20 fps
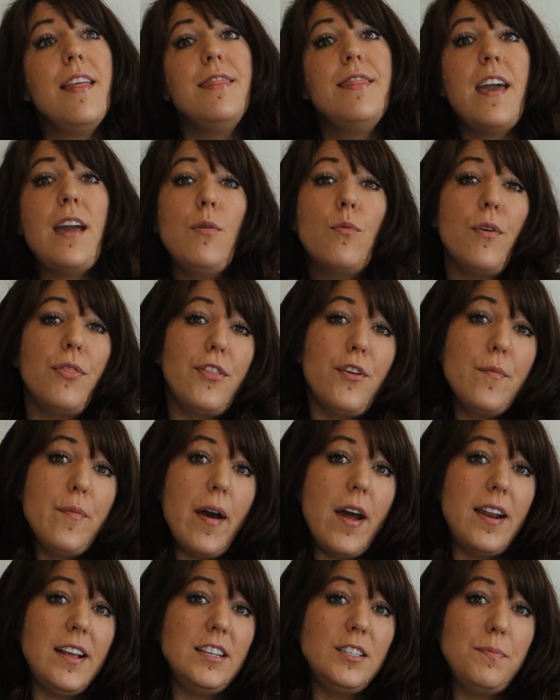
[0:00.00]
they want their
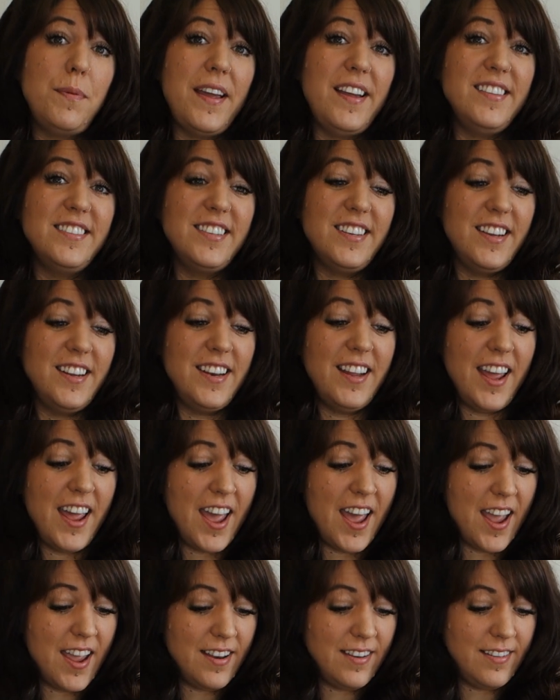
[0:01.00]
bodies painted,
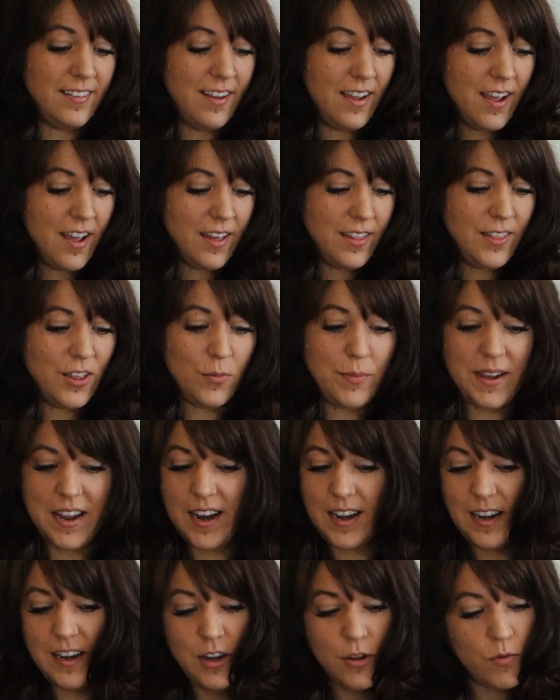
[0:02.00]
and they'll be
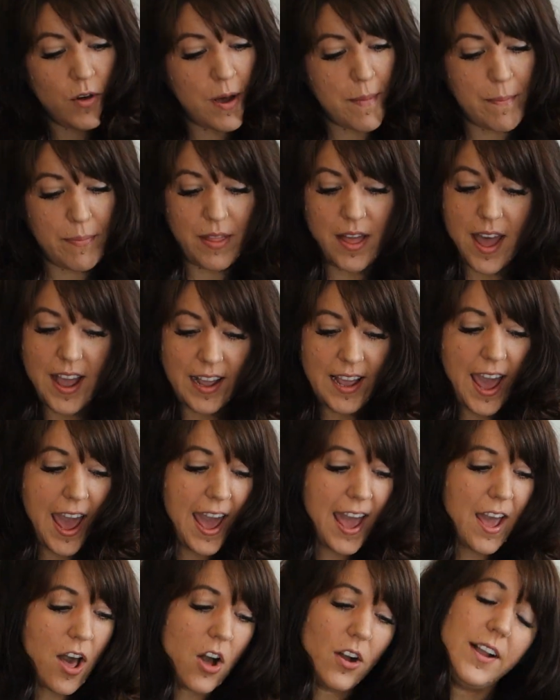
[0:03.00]
hitting you up like,
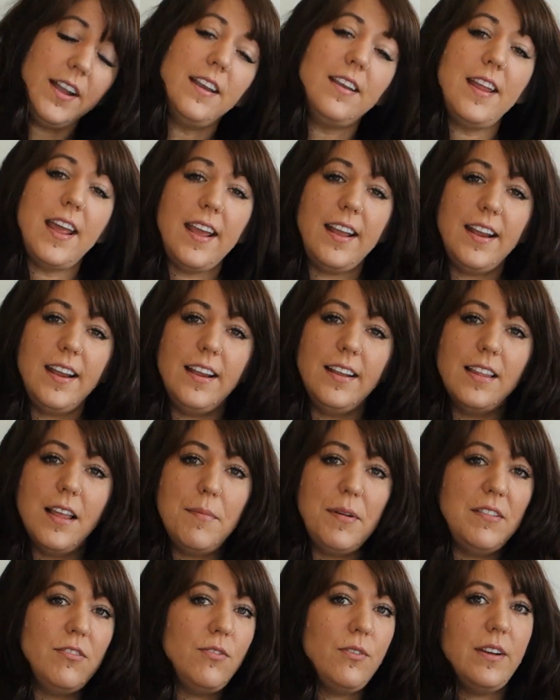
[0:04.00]
hey, I'll get naked, let
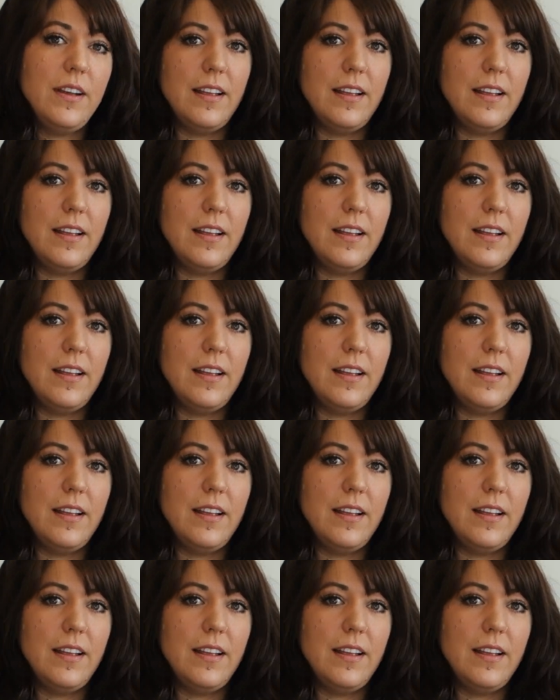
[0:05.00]
me do